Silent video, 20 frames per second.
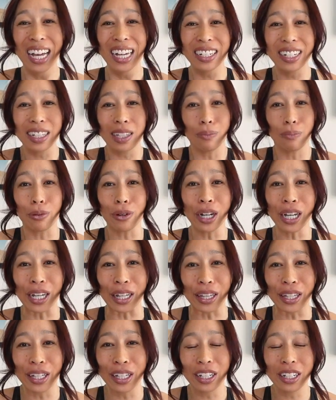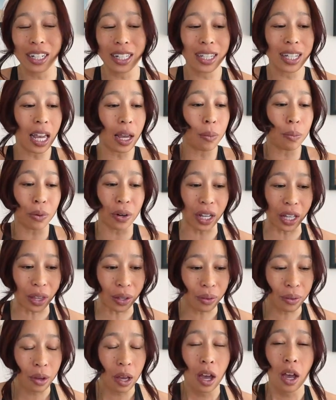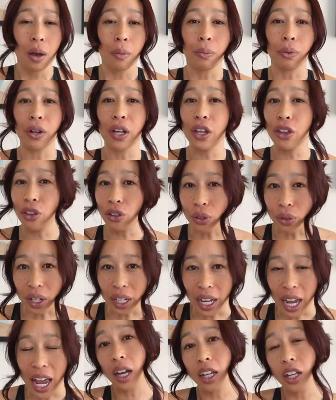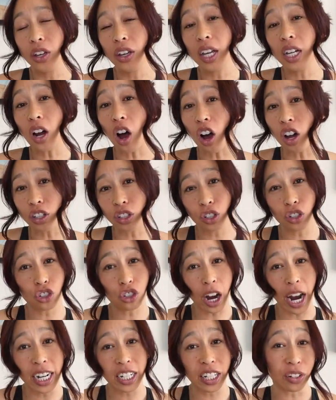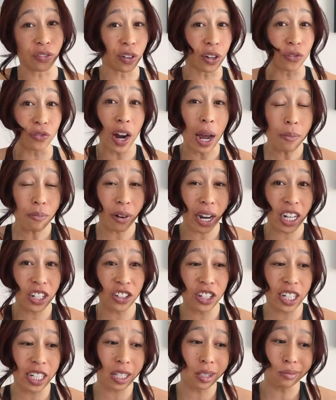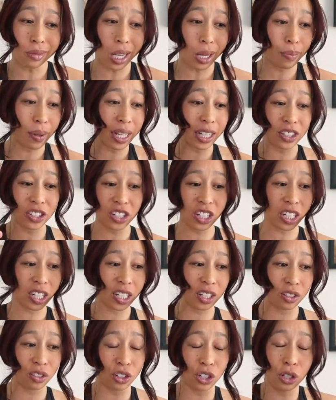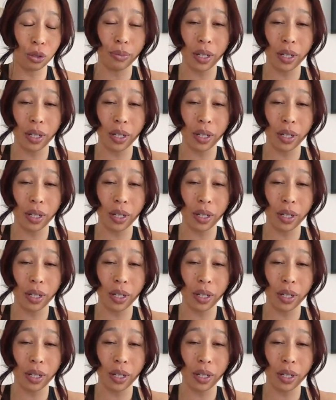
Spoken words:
just breathe. Just like breathe. Breathe through it. You can also try different rep ranges. Maybe it's just too